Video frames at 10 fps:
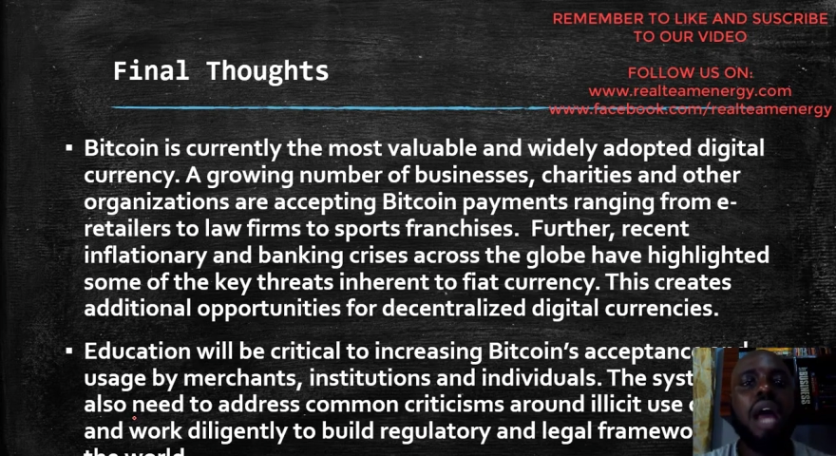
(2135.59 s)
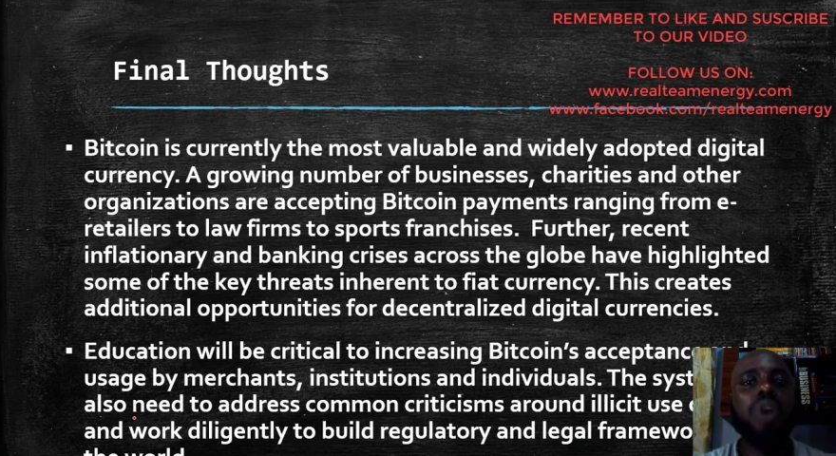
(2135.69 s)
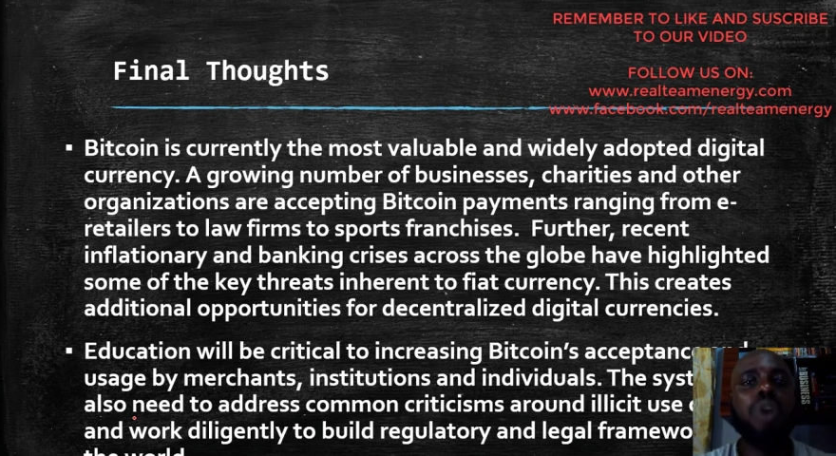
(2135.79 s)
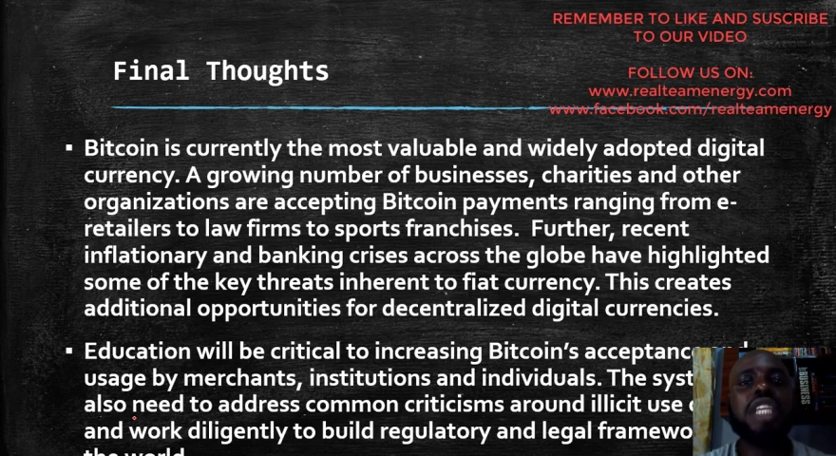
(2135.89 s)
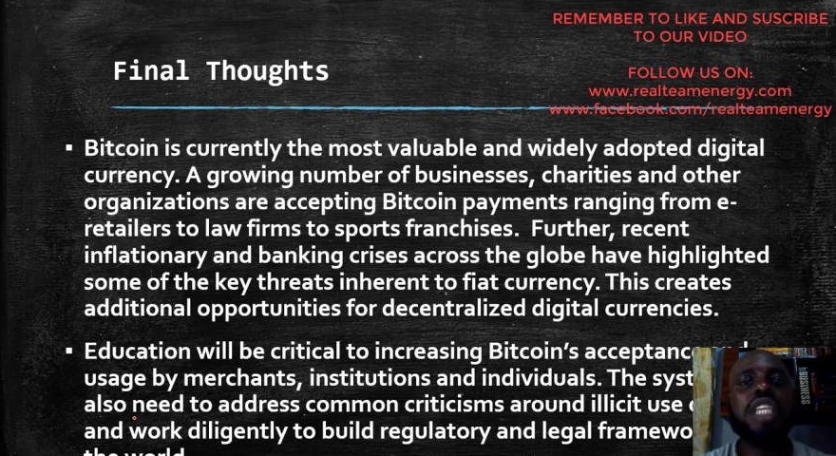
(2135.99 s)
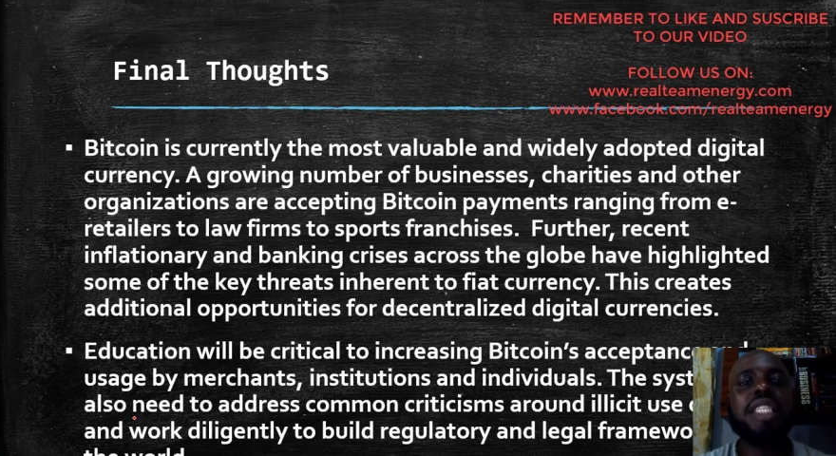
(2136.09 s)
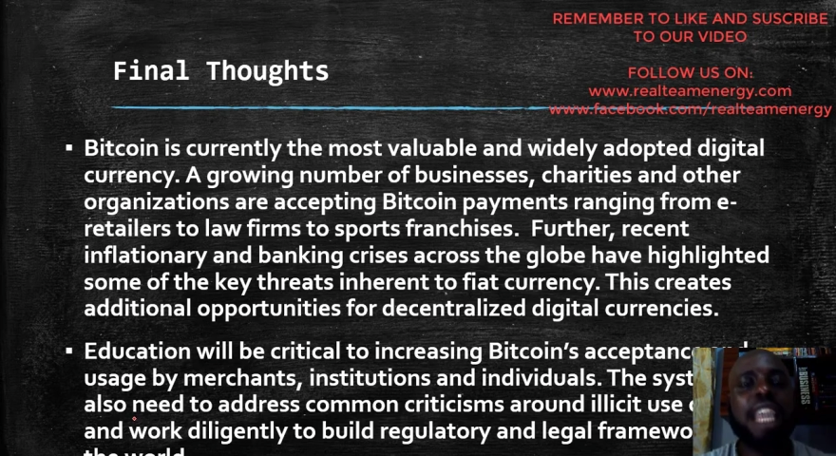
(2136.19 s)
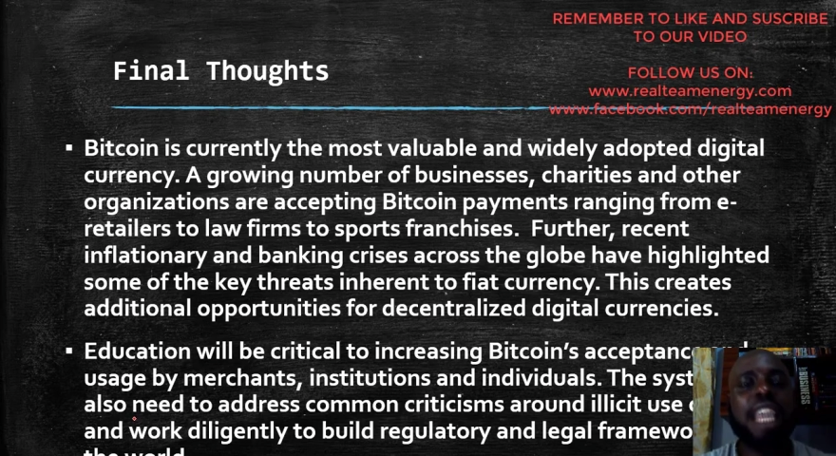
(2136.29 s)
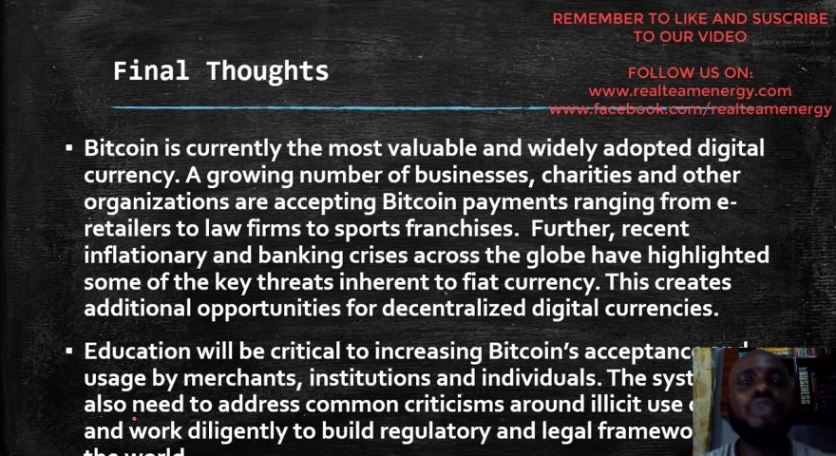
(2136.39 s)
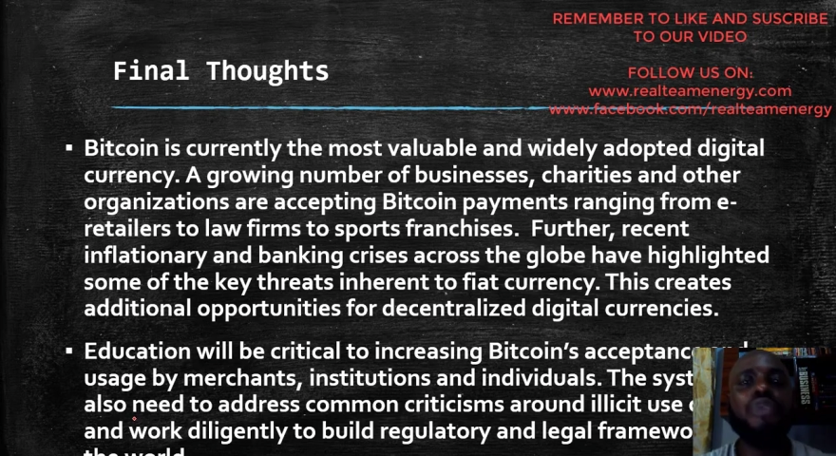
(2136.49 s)
I want to say
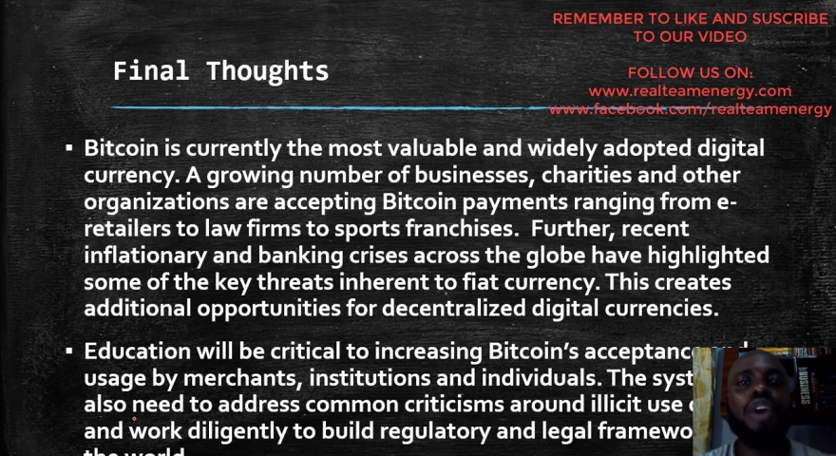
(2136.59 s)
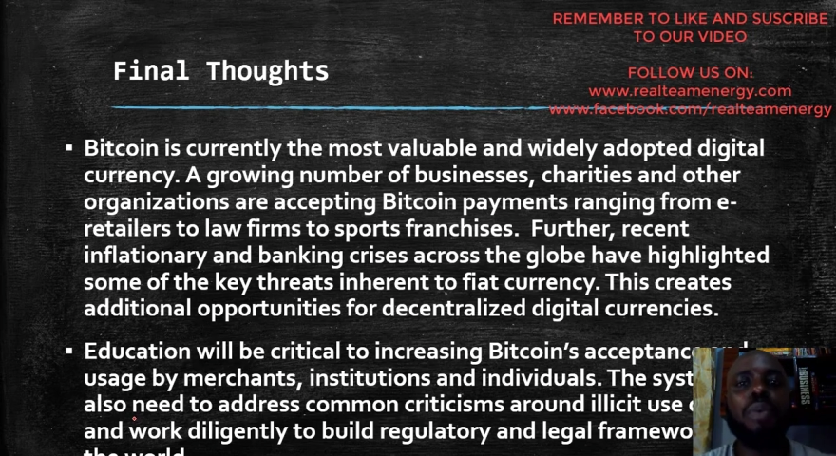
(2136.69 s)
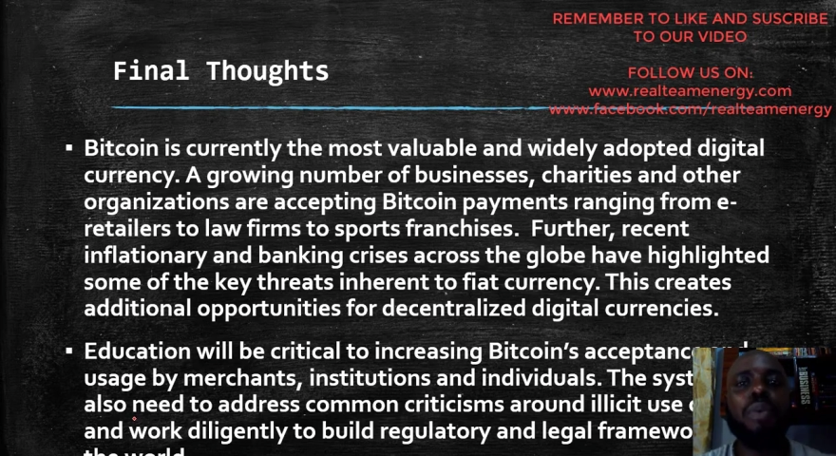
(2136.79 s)
thank you very